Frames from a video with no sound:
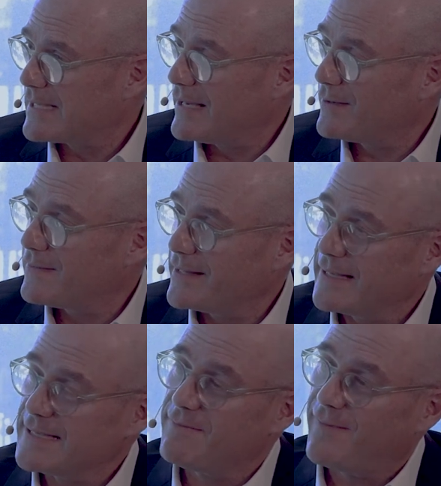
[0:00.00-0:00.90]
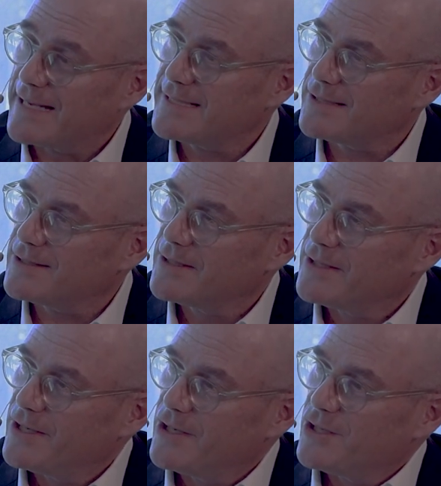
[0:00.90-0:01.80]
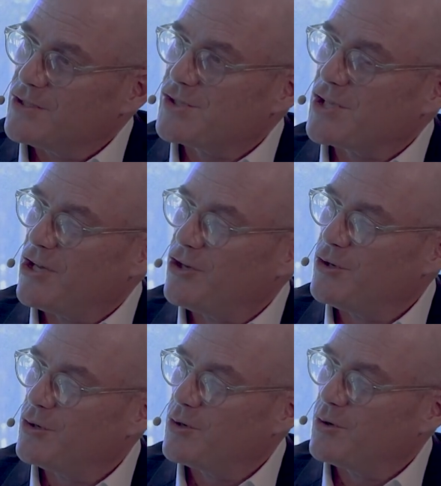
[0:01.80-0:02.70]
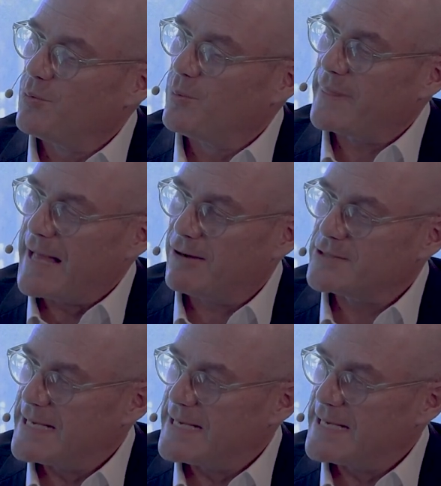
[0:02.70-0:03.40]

side of things is vital. So without